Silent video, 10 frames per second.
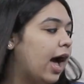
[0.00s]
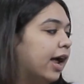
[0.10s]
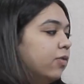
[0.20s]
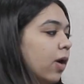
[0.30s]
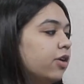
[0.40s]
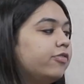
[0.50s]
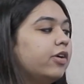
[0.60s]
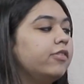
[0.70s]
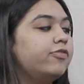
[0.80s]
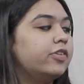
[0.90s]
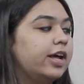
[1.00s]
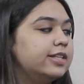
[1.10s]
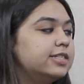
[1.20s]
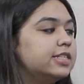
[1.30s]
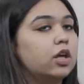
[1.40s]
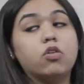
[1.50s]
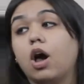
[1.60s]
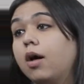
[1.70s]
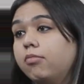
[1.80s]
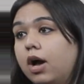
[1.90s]
And one of our friends, say
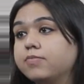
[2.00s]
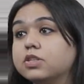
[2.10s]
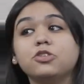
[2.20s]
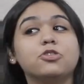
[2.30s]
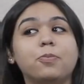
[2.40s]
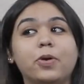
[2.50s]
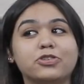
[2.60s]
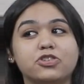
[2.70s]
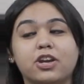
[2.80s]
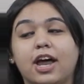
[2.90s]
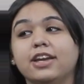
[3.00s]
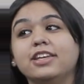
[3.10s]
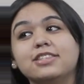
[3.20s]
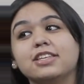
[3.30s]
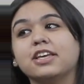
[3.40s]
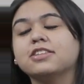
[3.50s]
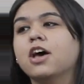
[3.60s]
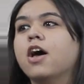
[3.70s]
Ram, comes into the picture and he says,